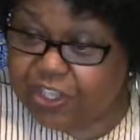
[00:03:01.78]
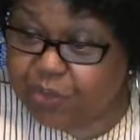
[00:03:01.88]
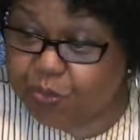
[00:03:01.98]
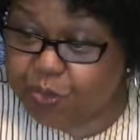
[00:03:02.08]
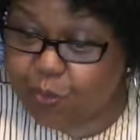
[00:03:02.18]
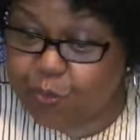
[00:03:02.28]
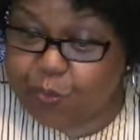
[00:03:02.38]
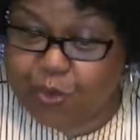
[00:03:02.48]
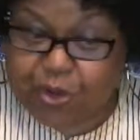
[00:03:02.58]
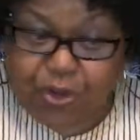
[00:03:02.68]
in the
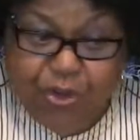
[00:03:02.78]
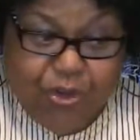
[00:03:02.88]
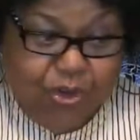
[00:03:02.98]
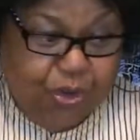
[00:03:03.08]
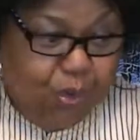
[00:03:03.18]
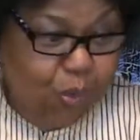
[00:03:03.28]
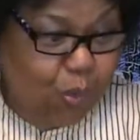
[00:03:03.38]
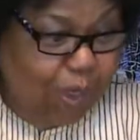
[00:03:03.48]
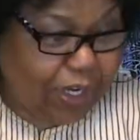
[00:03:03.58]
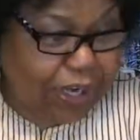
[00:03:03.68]
room
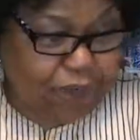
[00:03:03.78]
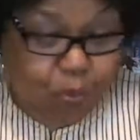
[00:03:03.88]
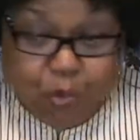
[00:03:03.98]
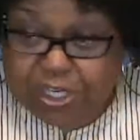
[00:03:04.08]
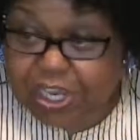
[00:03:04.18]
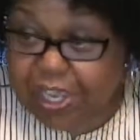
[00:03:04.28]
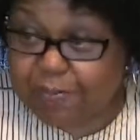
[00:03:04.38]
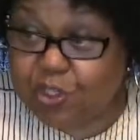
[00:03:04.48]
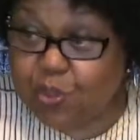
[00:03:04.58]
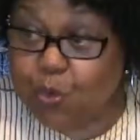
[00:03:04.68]
while everyone
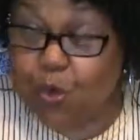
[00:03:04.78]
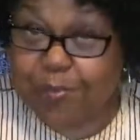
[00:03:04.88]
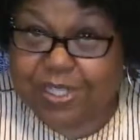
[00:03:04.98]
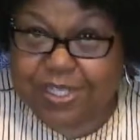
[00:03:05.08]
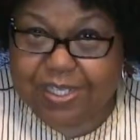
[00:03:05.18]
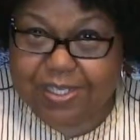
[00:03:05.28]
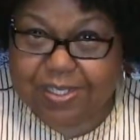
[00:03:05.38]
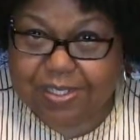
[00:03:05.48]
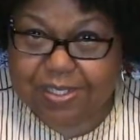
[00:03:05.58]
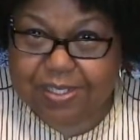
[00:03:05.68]
absorbed
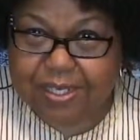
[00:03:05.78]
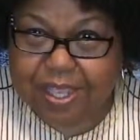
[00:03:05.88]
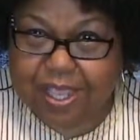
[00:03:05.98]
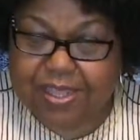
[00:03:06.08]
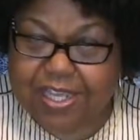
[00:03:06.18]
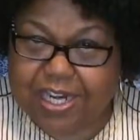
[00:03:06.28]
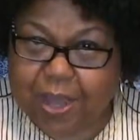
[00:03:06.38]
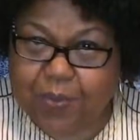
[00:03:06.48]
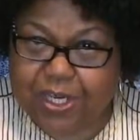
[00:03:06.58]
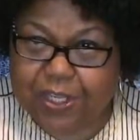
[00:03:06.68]
this. And then I
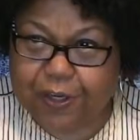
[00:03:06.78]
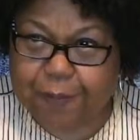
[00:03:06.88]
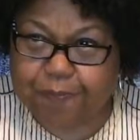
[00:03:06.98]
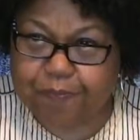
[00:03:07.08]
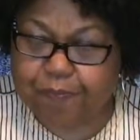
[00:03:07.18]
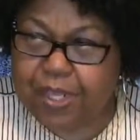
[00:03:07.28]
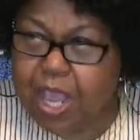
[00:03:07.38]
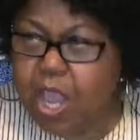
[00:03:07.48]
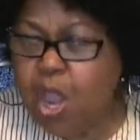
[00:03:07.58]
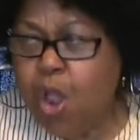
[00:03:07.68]
would hear,
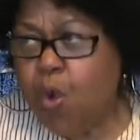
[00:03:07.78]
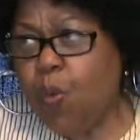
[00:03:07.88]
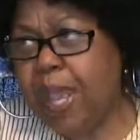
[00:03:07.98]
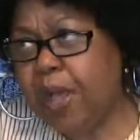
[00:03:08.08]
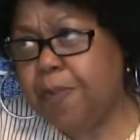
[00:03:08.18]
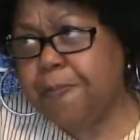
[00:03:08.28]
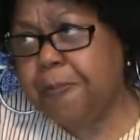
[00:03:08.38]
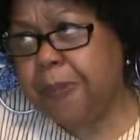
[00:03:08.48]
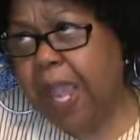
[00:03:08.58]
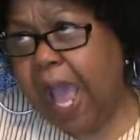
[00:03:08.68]
well,
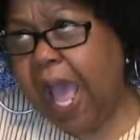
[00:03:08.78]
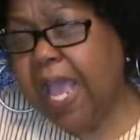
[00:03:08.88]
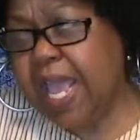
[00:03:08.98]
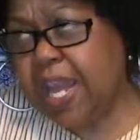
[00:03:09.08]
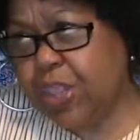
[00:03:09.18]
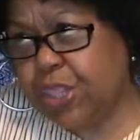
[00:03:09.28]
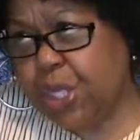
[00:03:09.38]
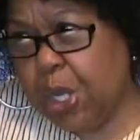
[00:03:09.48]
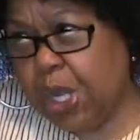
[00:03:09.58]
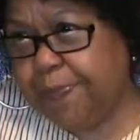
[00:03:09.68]
I had a
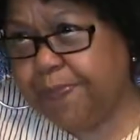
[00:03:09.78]
thought